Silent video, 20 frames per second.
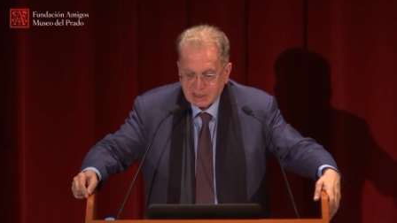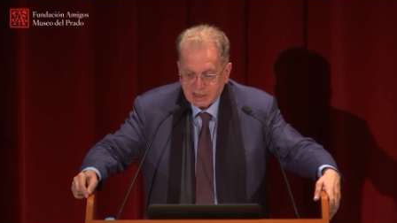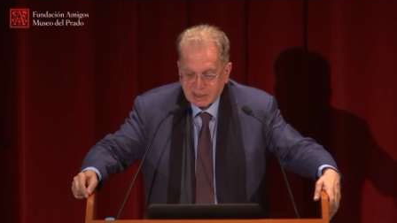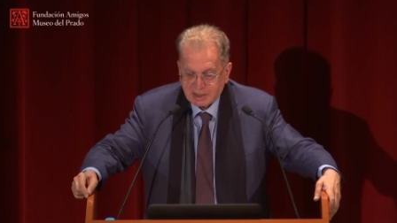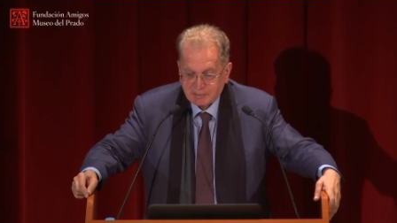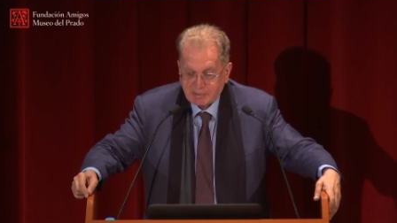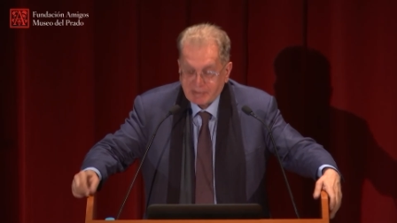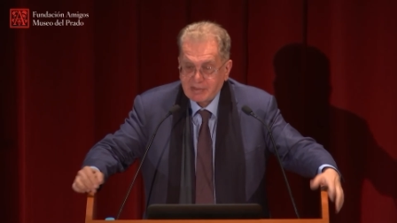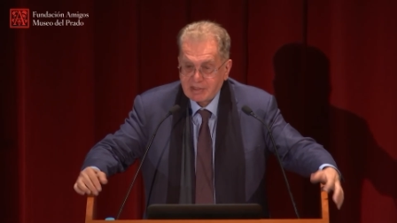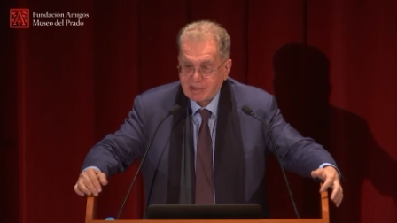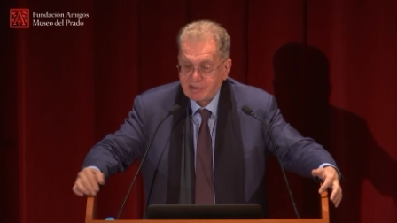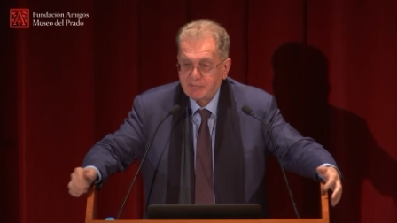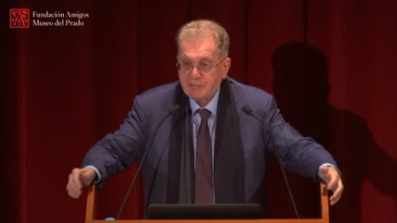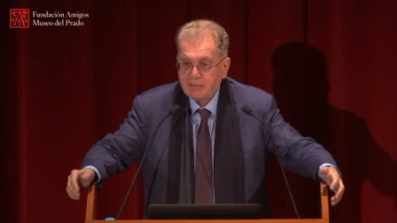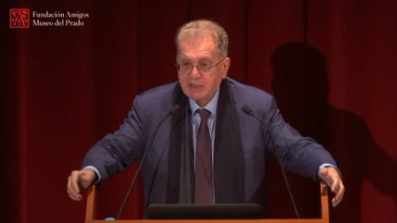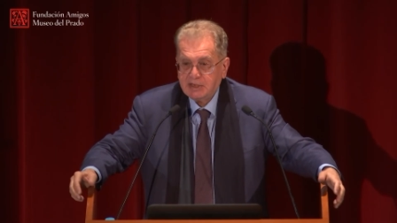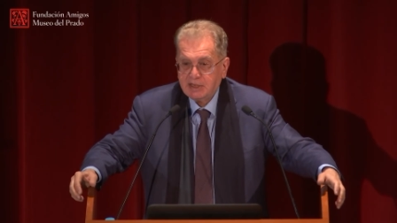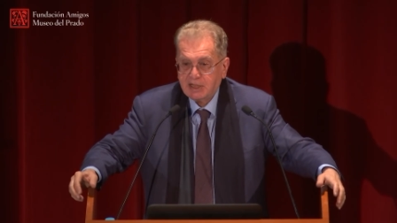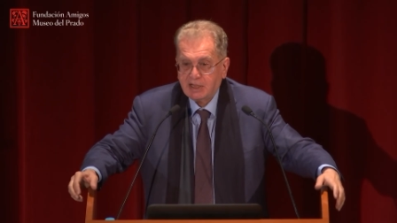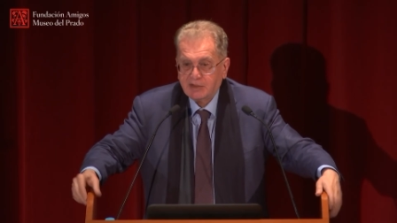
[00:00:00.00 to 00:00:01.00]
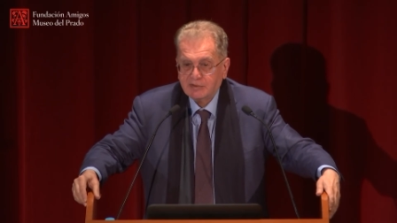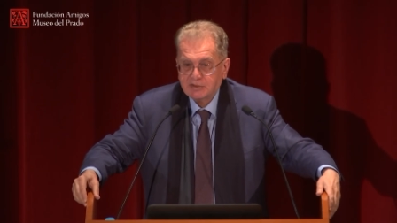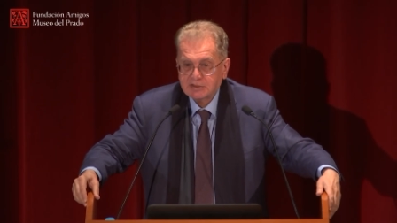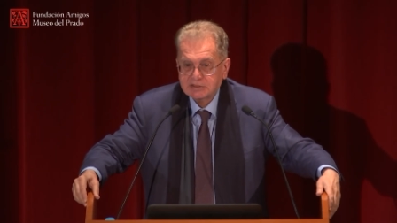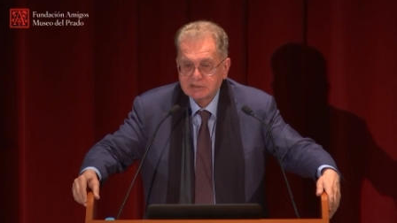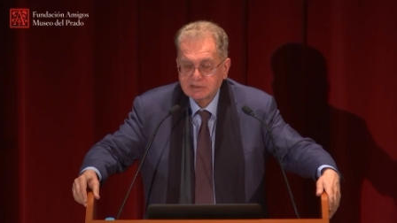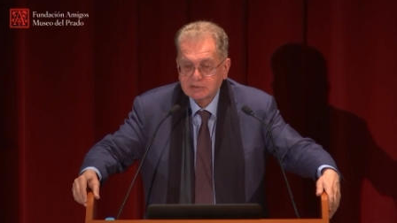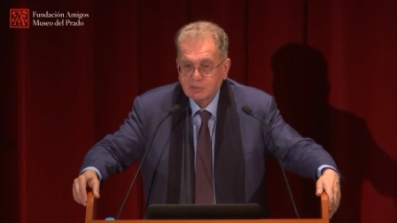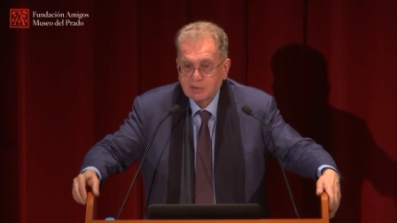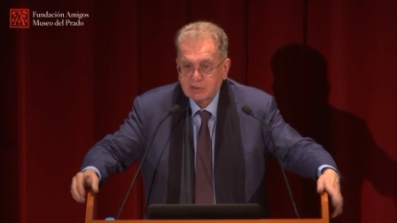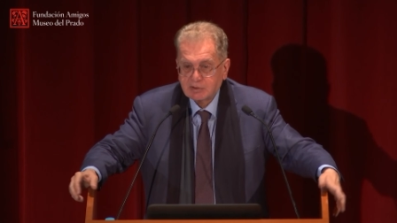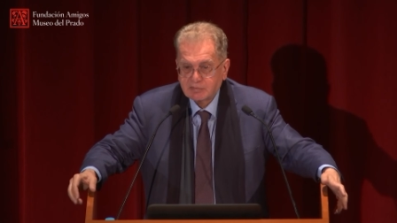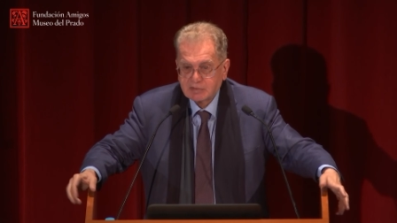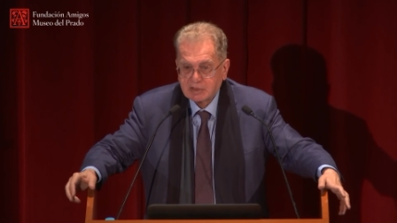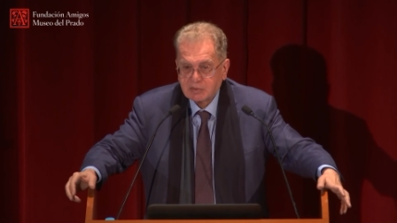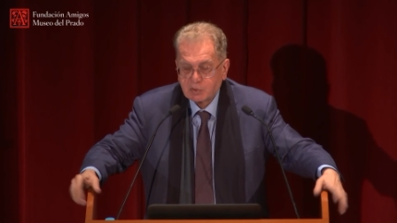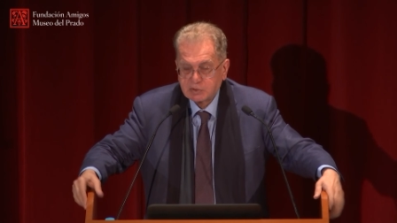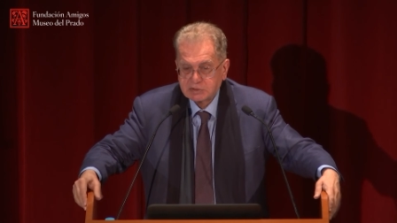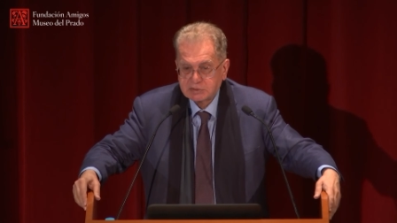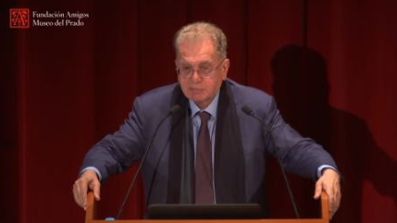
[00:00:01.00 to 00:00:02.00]
uh, but there have many others, and one of
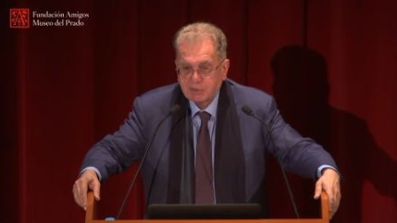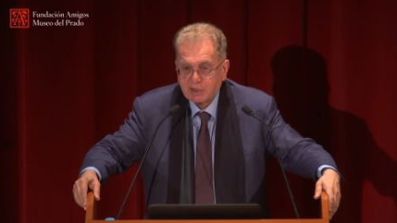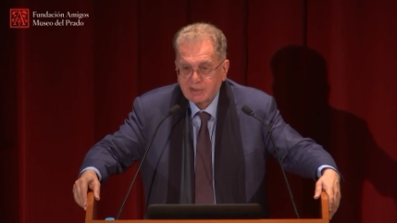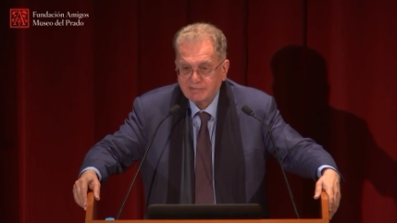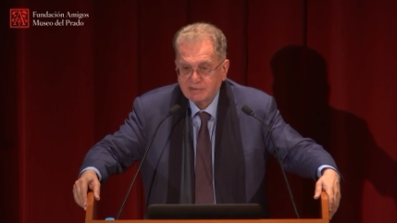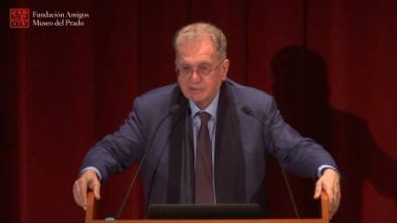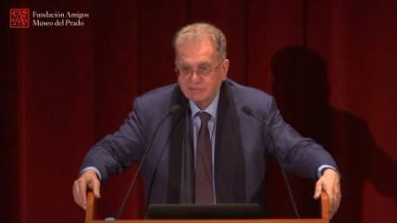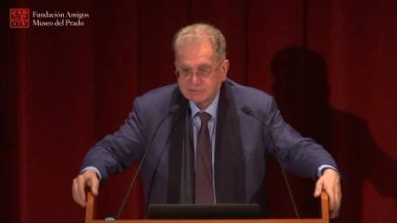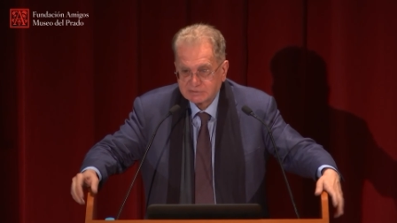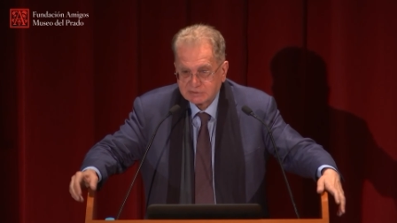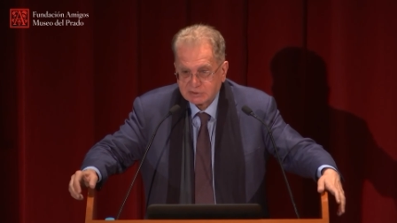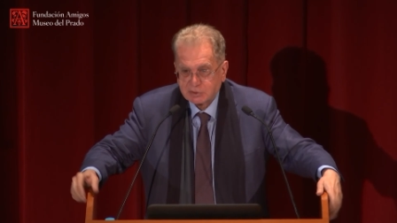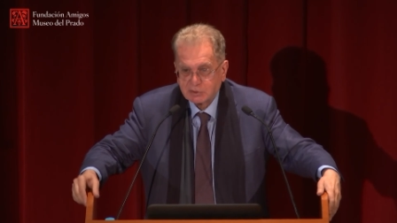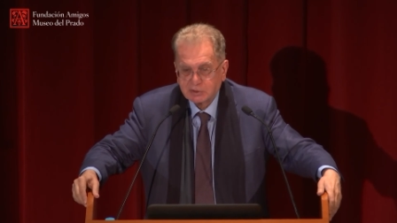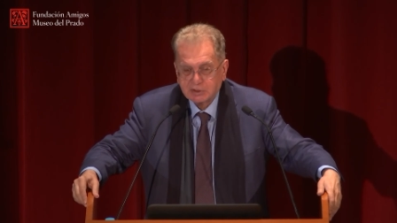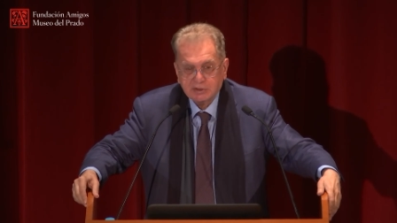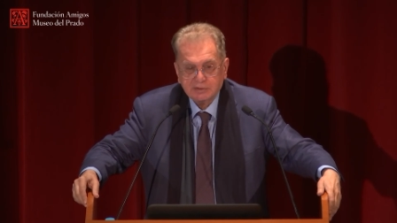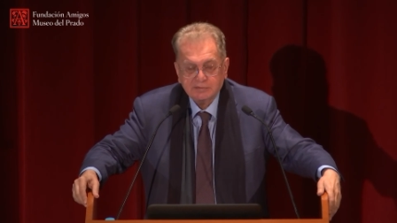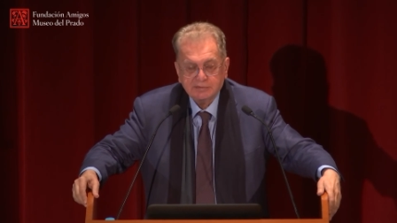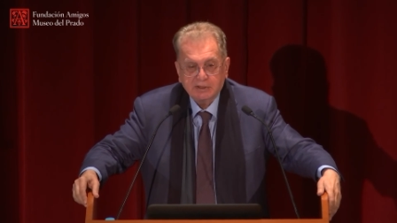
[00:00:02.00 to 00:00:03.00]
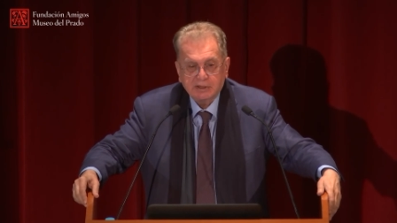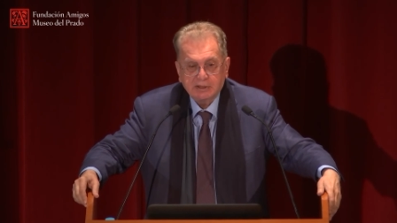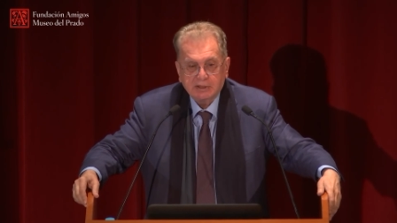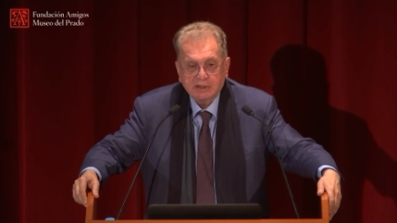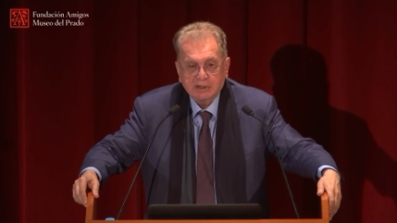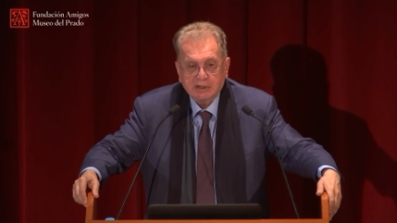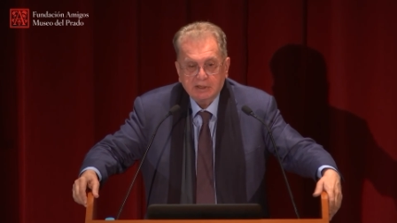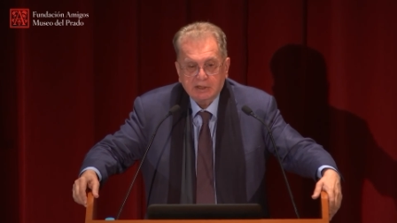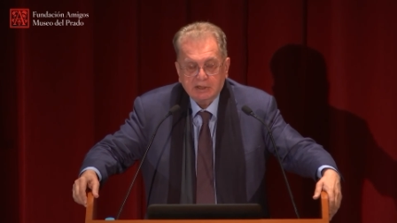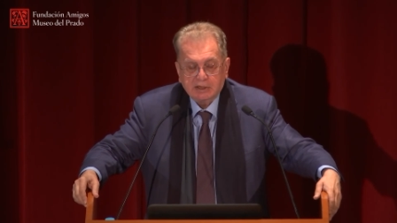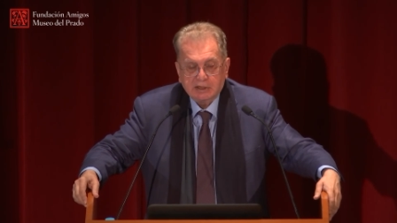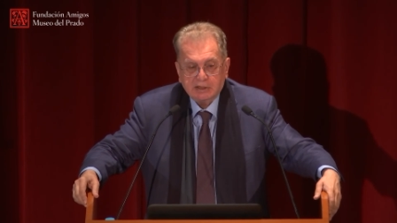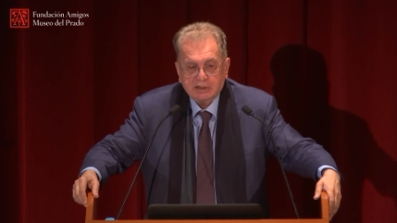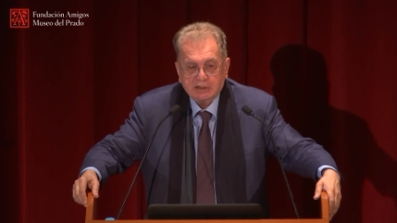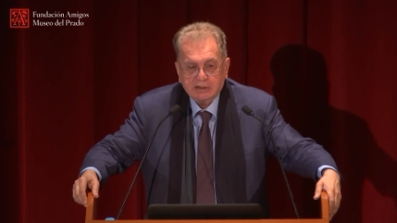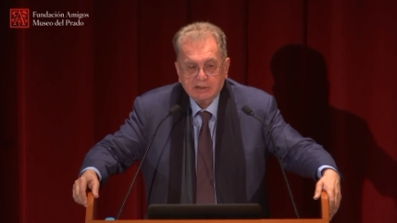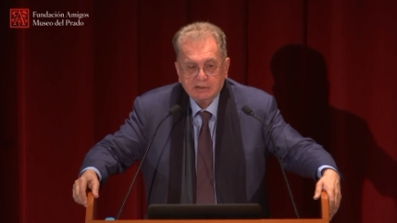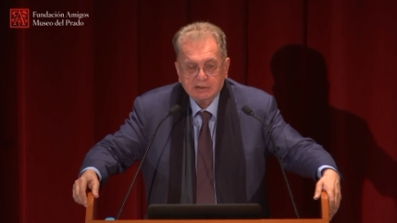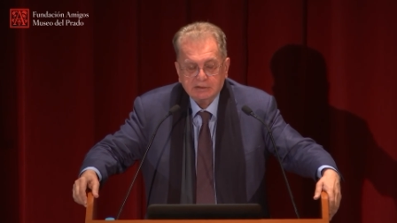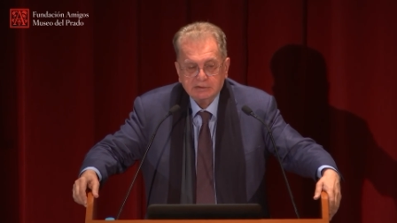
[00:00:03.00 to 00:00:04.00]
them was Pavel Stroganov,
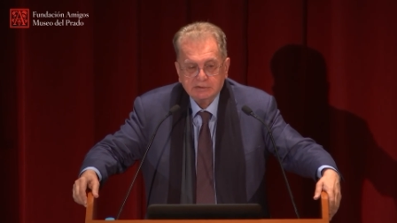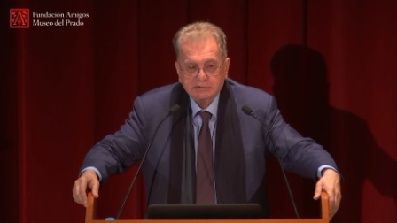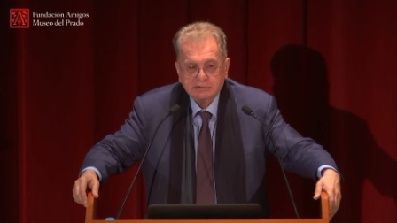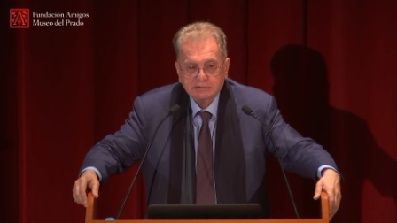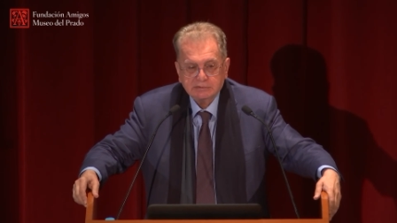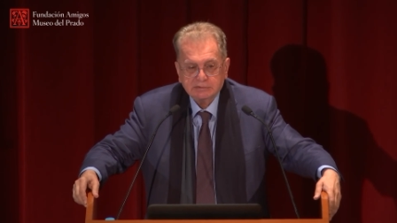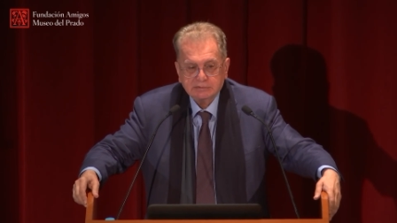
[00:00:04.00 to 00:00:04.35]
uh,